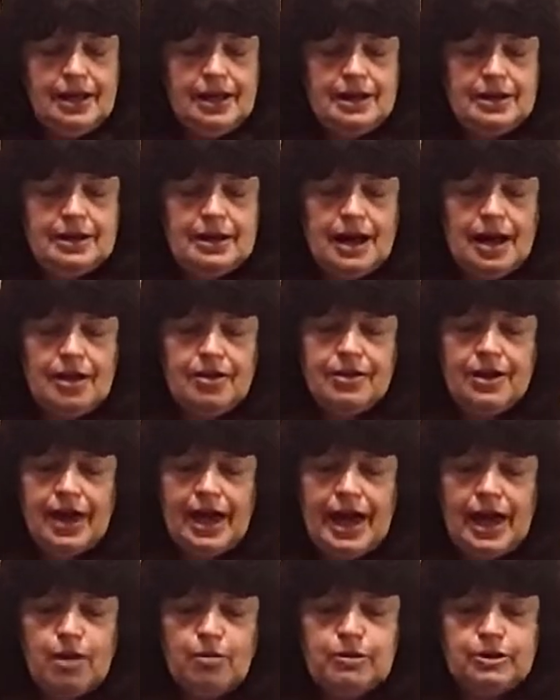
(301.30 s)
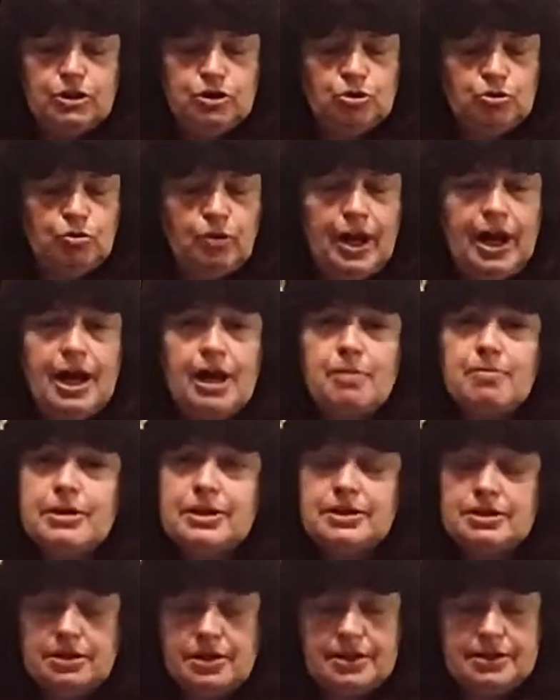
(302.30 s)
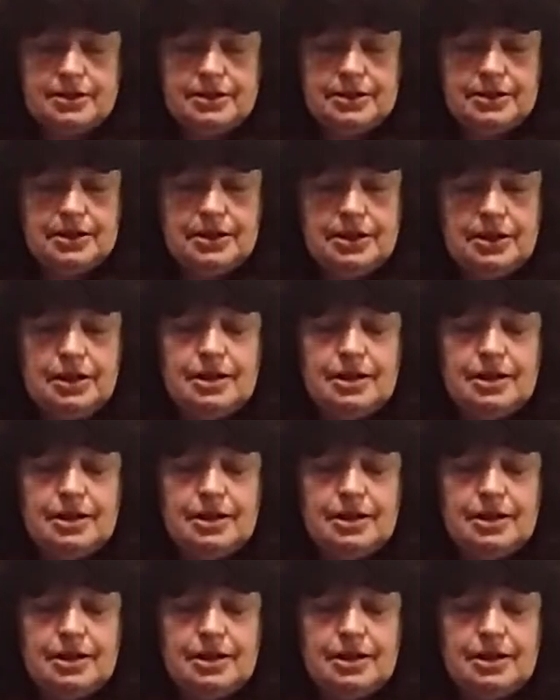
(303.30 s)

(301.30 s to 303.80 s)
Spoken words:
Now the hat was drab and dusty,